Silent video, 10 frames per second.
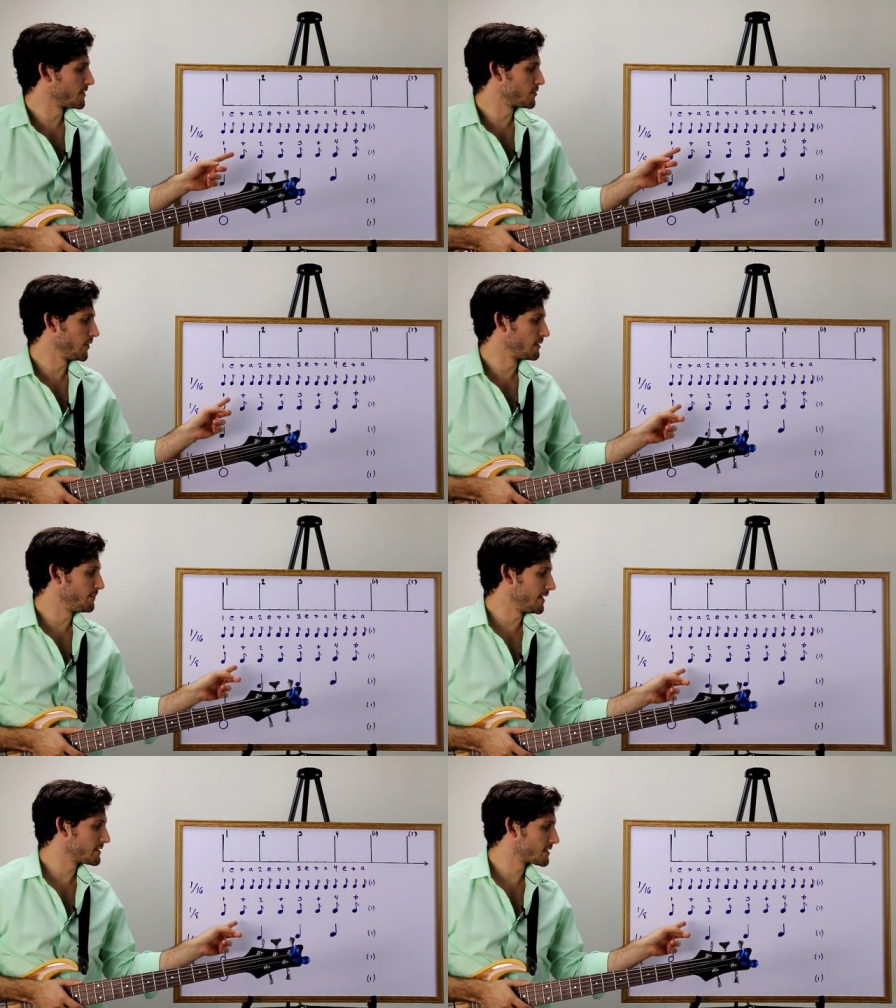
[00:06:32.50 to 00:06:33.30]
between the
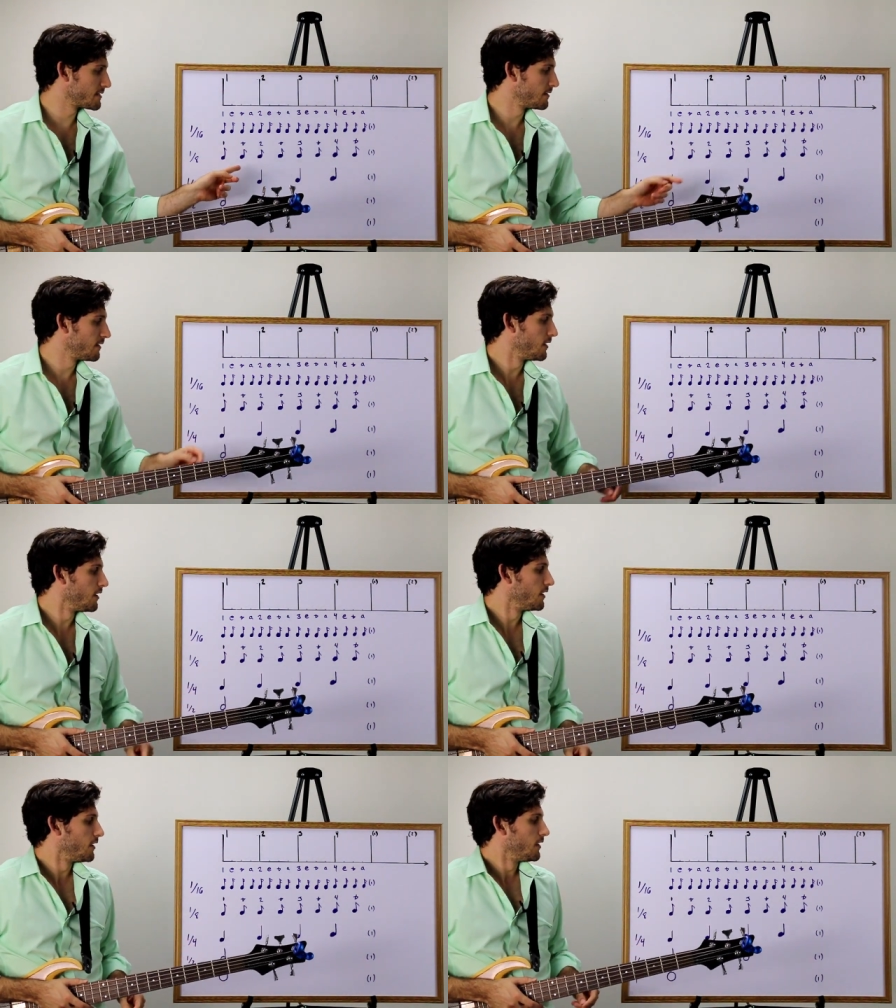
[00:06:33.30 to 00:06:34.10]
beats,
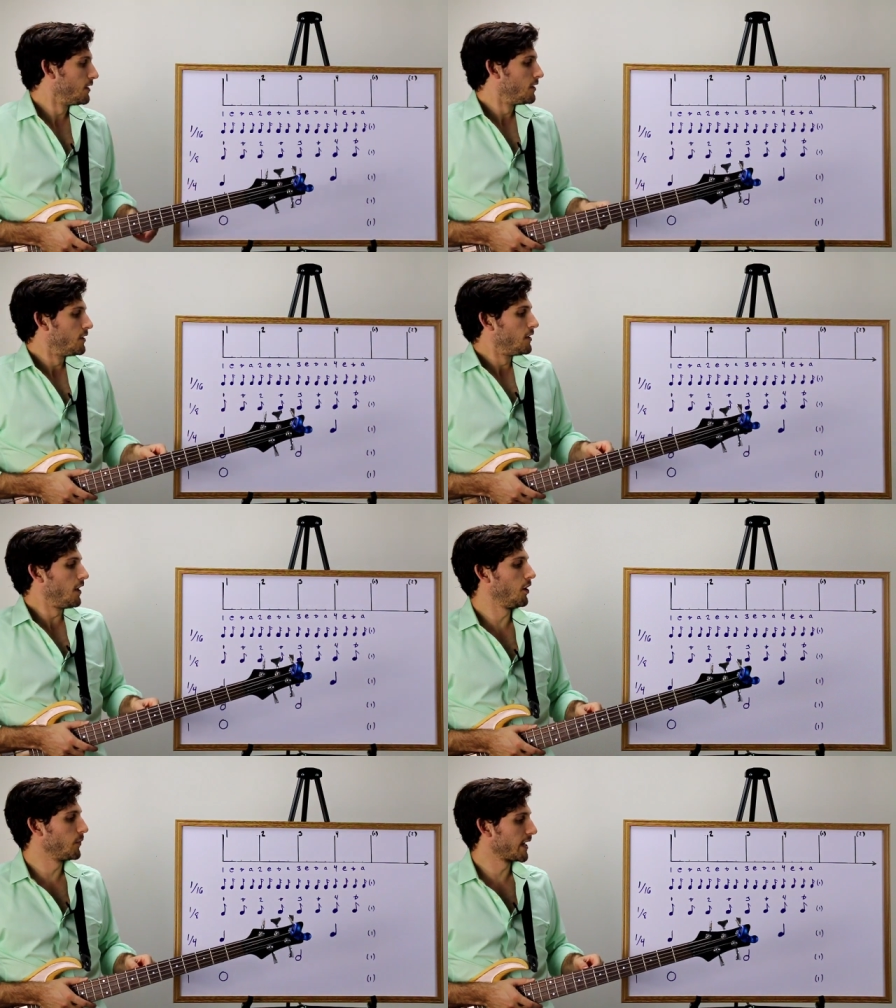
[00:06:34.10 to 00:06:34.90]

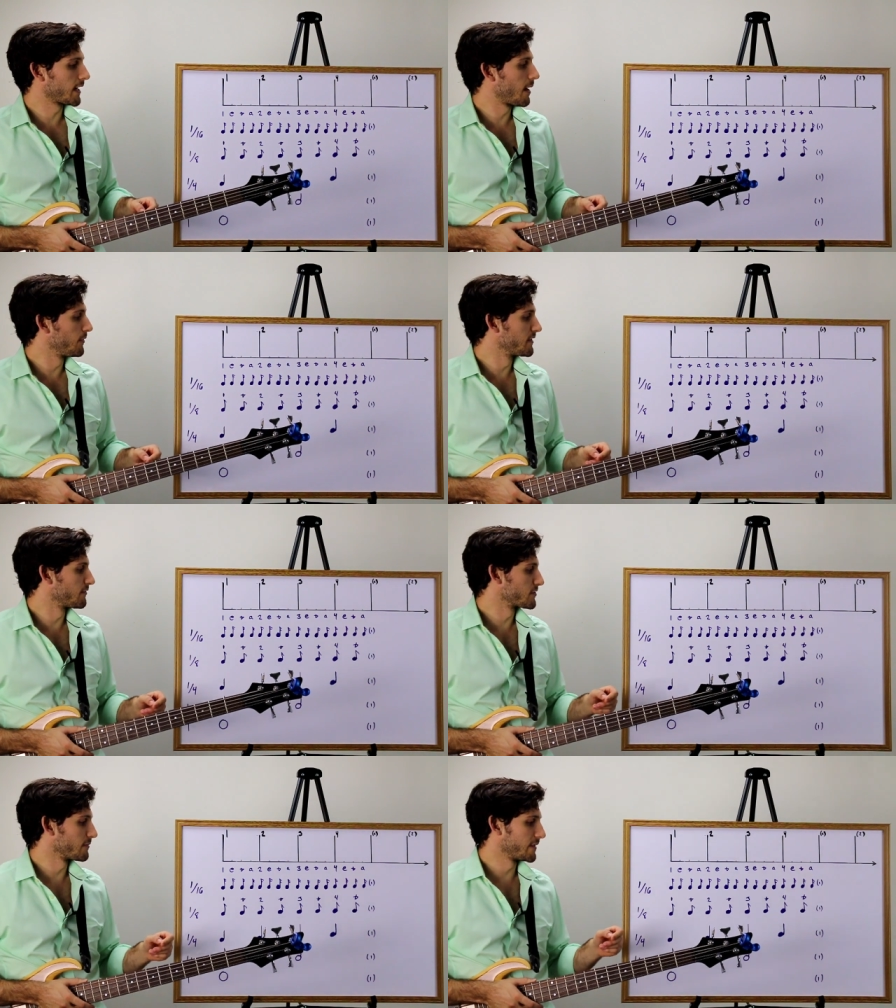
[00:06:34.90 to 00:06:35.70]
we get a couple of
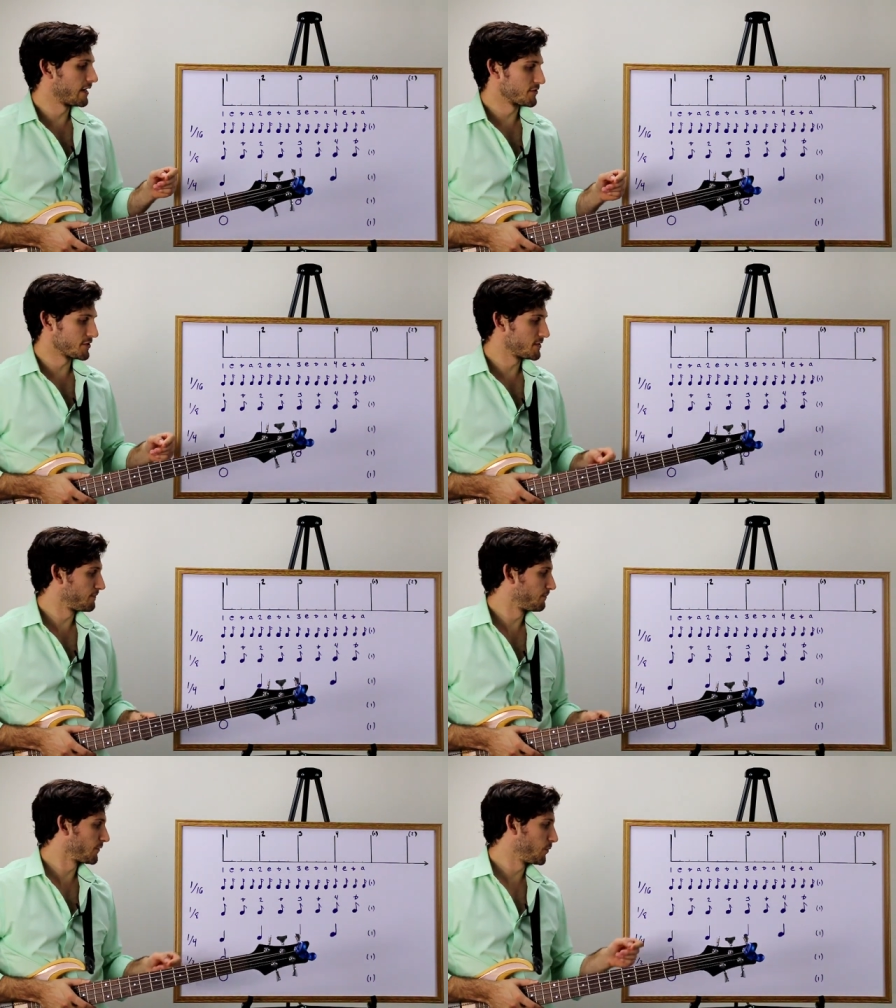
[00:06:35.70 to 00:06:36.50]
different terminologies.
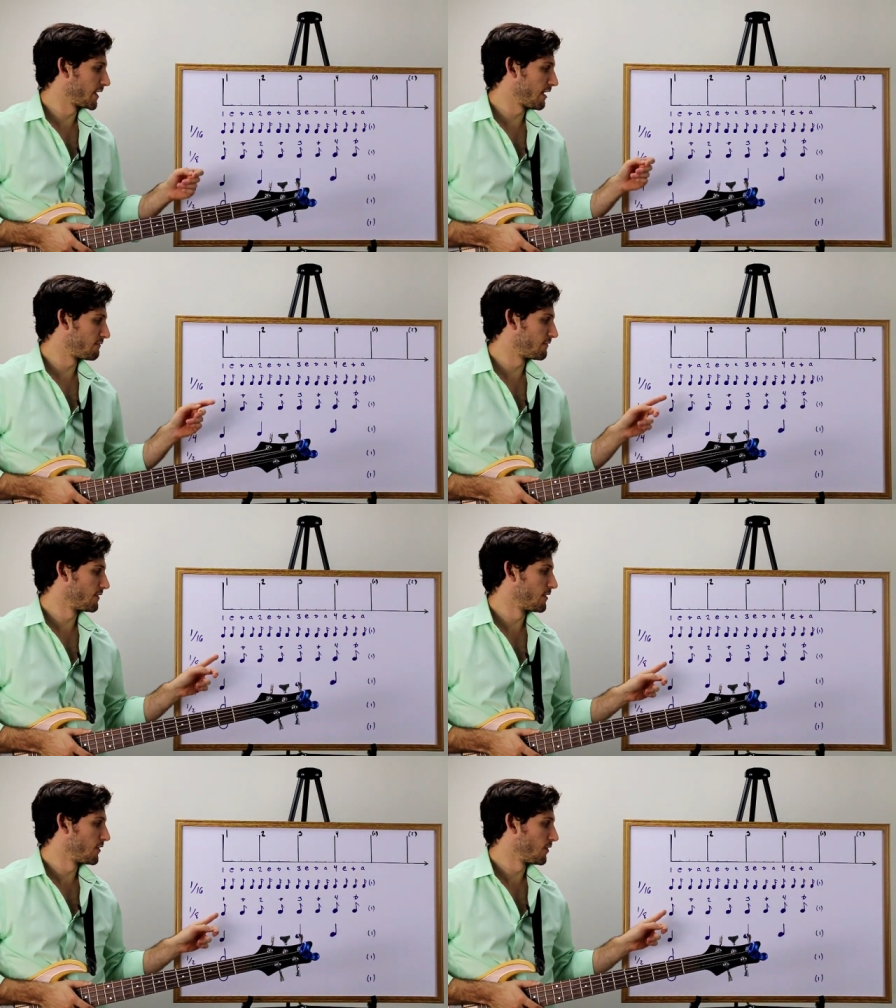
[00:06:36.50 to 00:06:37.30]

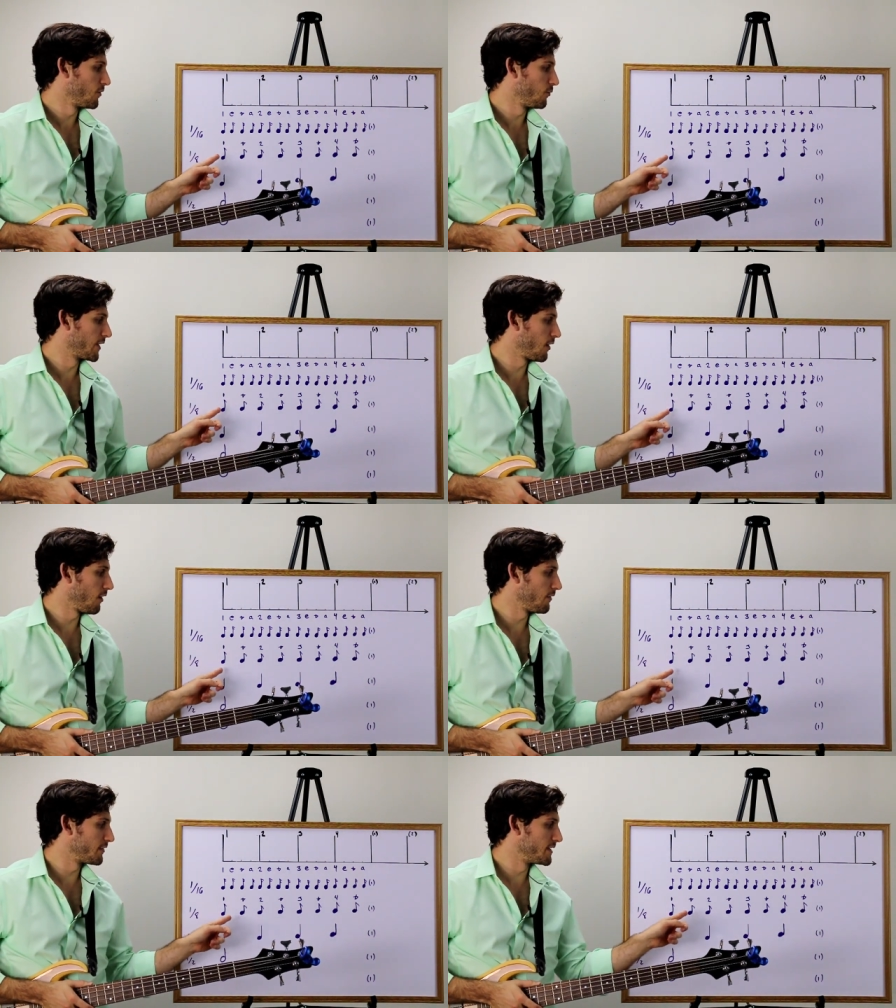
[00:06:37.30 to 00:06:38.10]
We
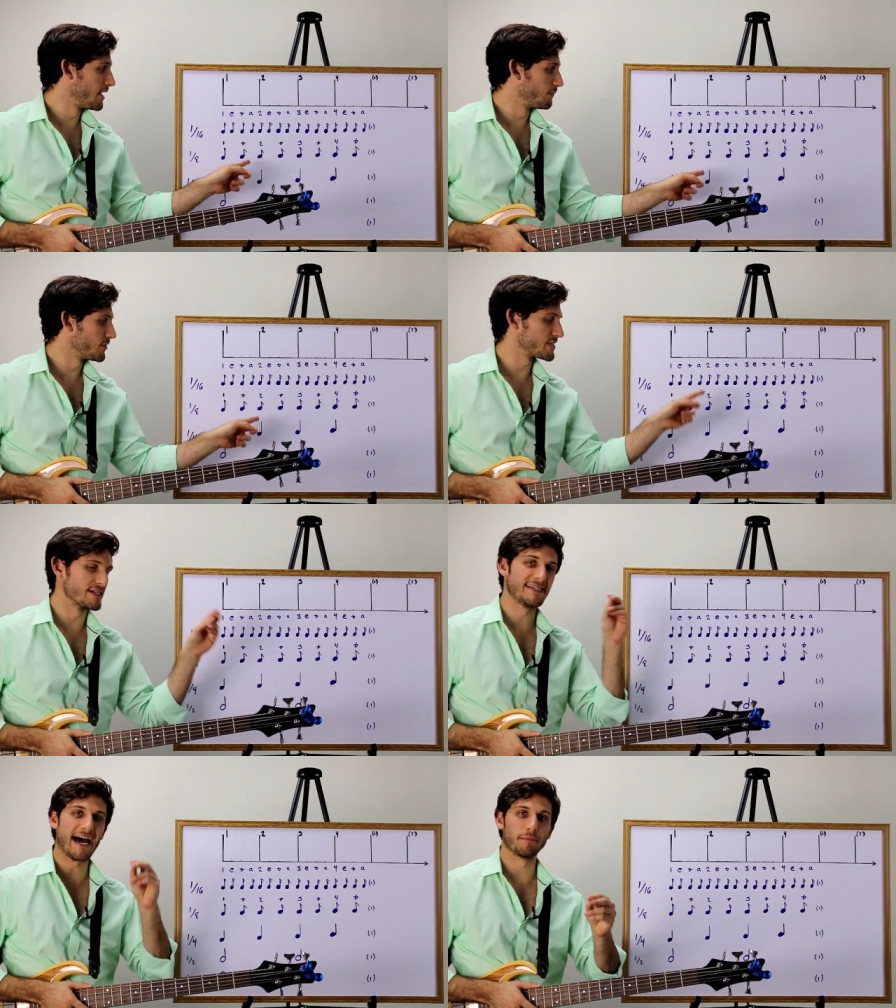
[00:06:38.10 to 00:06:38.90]
call the numbers the
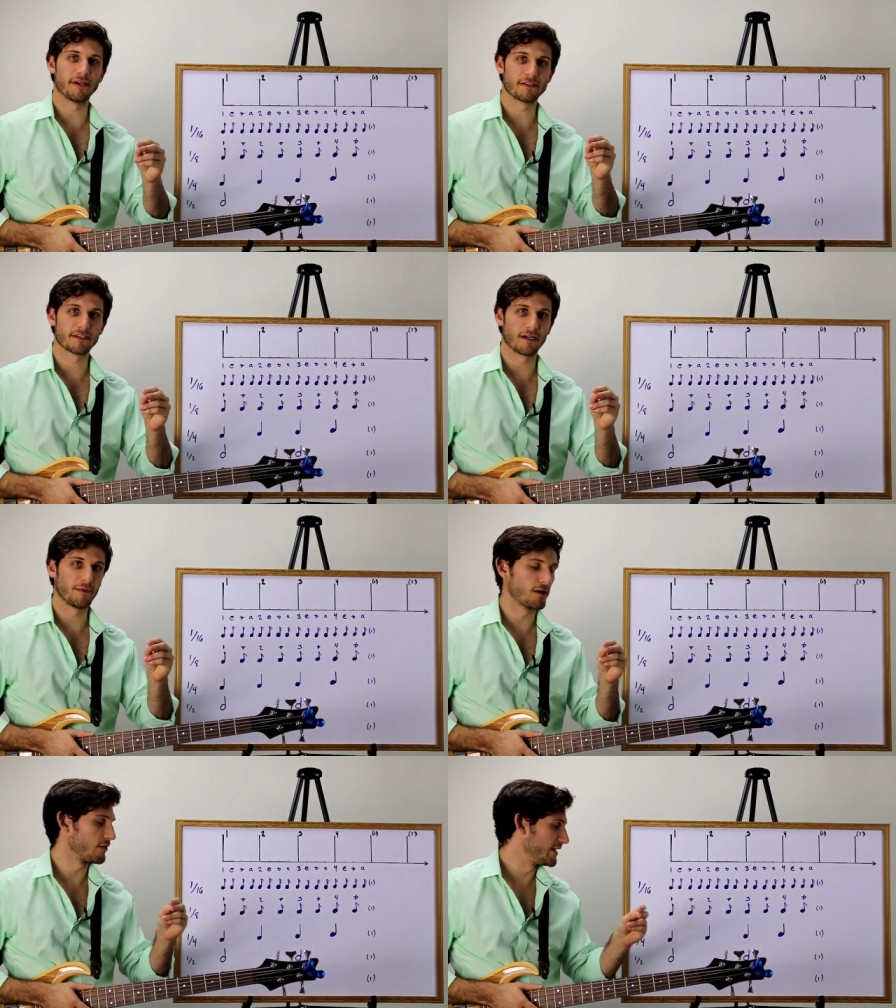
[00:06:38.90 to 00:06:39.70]
downbeats, and
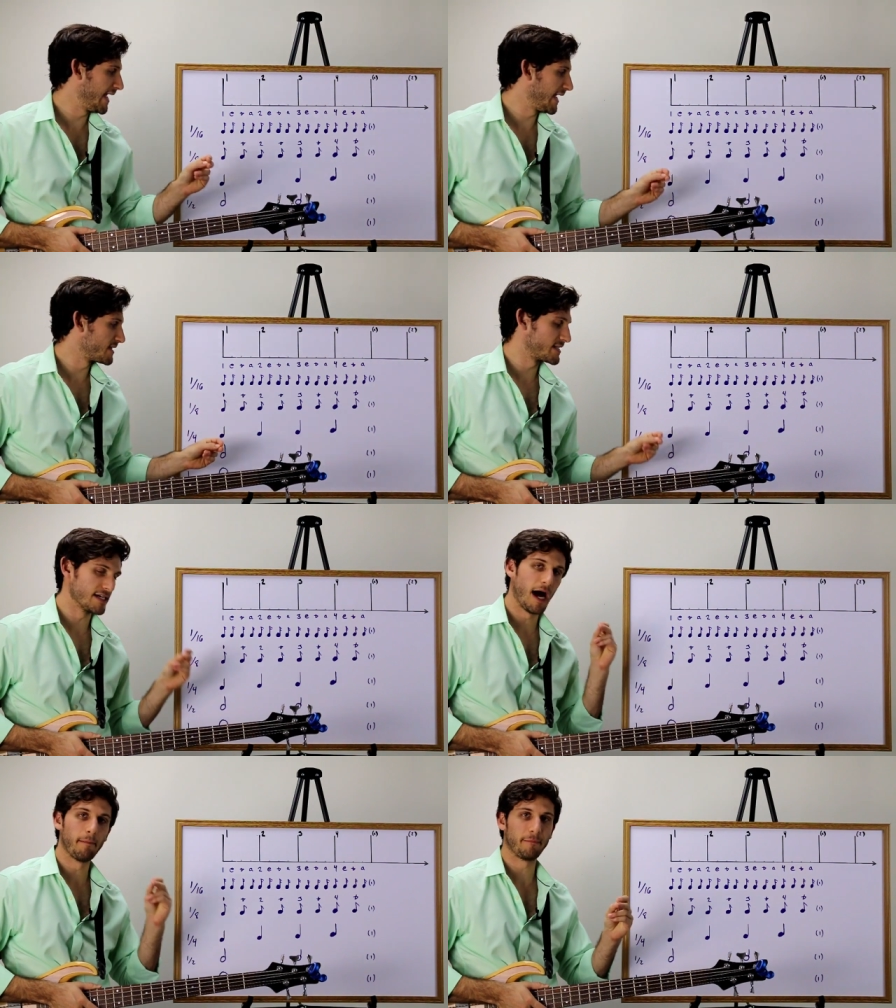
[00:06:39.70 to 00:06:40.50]
we call the ands the
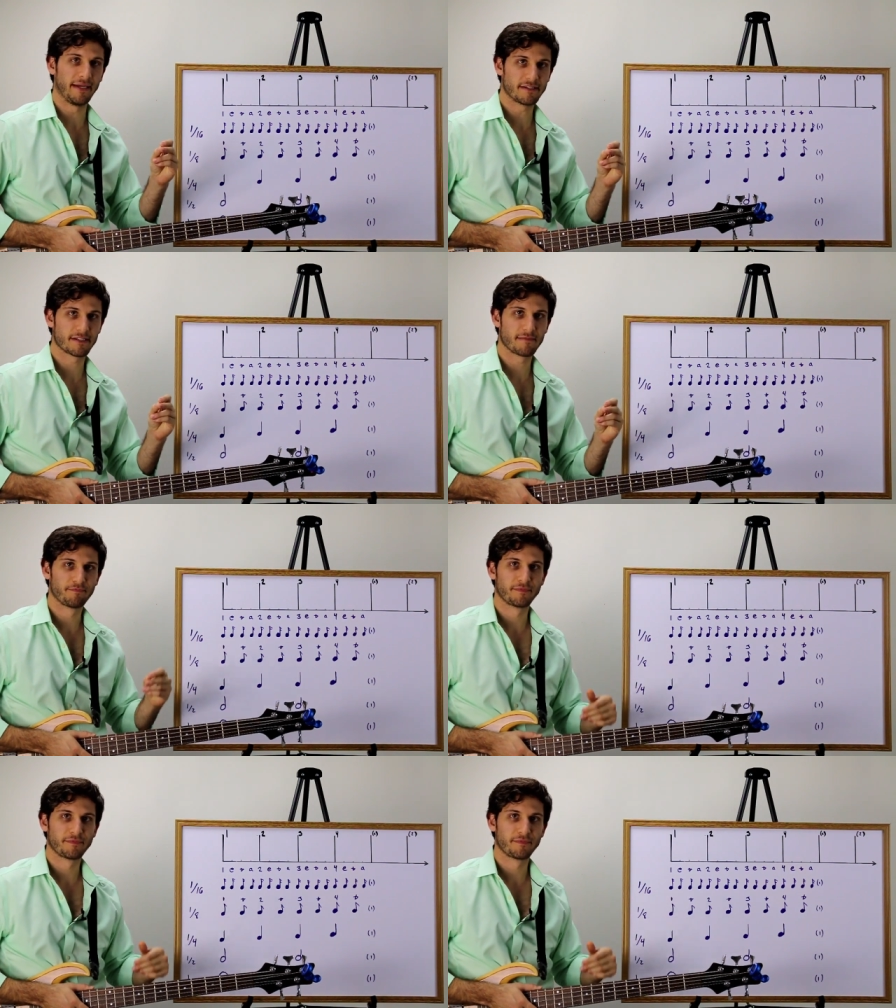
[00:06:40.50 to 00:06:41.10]
upbeats.